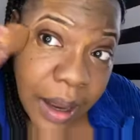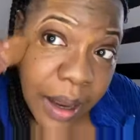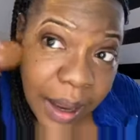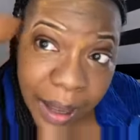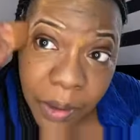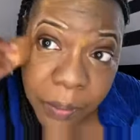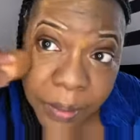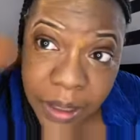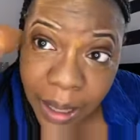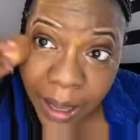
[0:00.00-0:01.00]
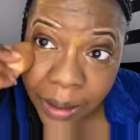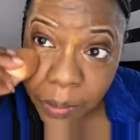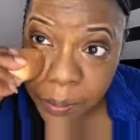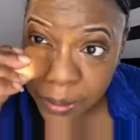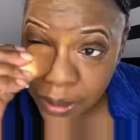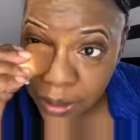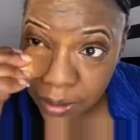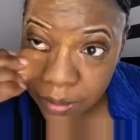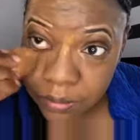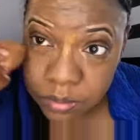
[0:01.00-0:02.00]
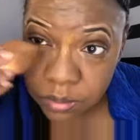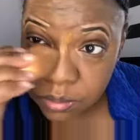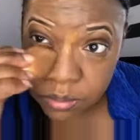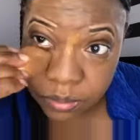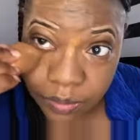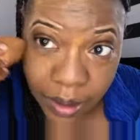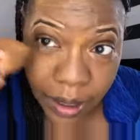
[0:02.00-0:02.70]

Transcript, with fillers: I don't be, I don't be, hmm,